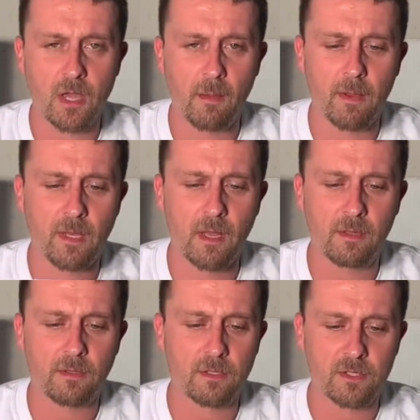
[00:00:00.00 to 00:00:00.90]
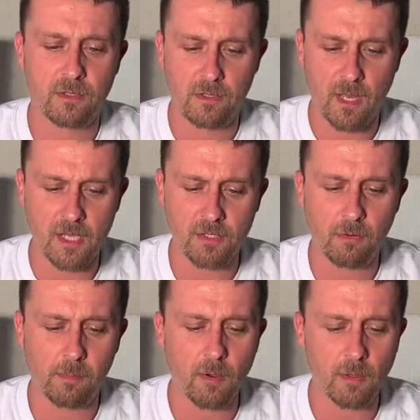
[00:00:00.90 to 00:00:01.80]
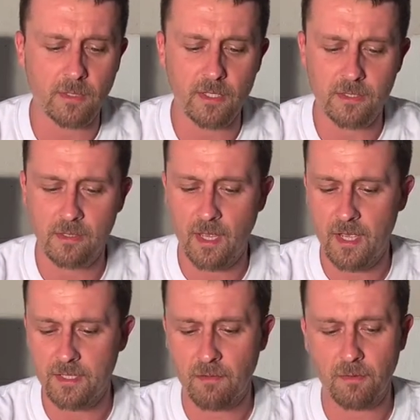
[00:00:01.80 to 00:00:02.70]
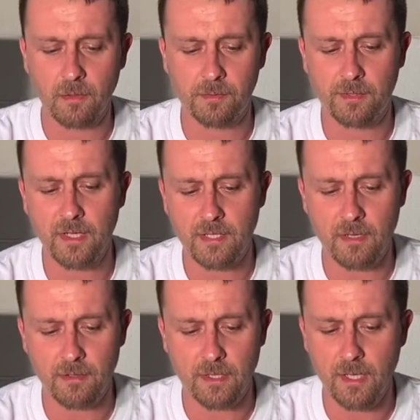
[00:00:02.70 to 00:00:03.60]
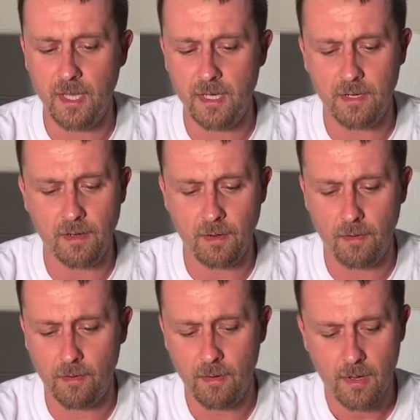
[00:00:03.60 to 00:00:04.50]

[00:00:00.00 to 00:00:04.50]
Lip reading: I mean, just a nice little book that has every little detail you need in here.